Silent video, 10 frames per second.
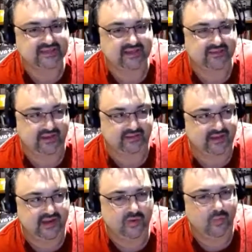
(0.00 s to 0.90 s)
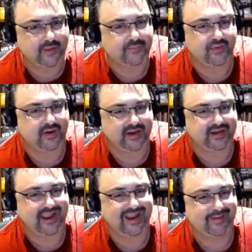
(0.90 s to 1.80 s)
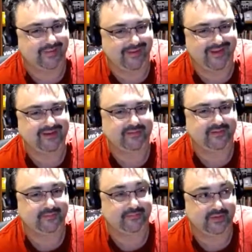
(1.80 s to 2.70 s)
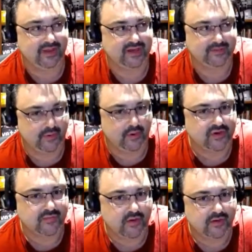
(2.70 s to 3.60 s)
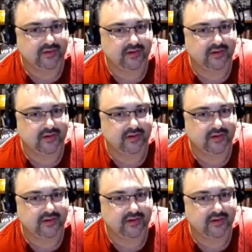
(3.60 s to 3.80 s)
their tier 1 product game like Pokemon